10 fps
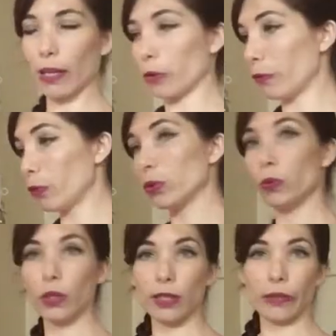out of wood.
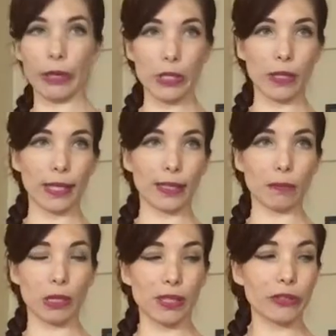Wood is a resonating
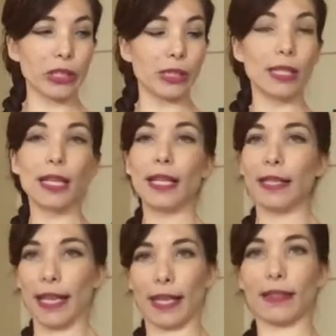material,
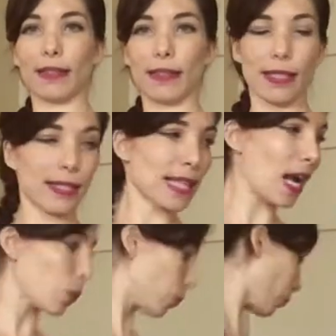and the sound when